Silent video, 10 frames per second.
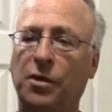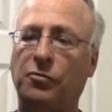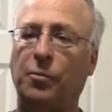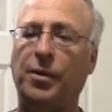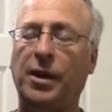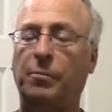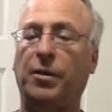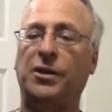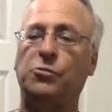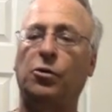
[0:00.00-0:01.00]
from me,
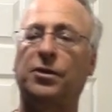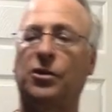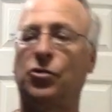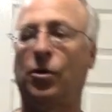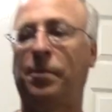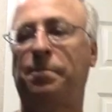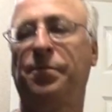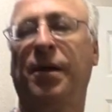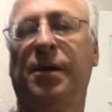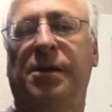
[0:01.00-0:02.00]
but it's worth the trip.
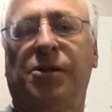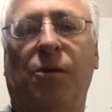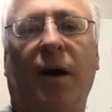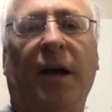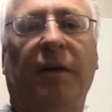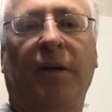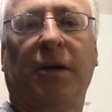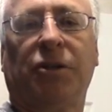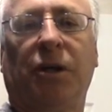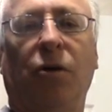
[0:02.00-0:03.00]
So I have
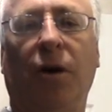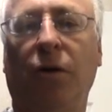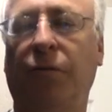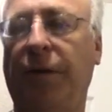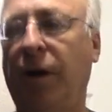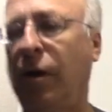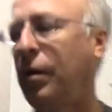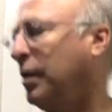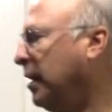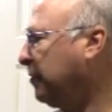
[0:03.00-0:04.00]
actually gone over there
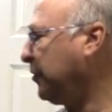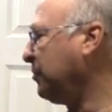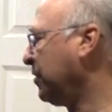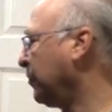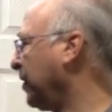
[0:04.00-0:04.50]
a few different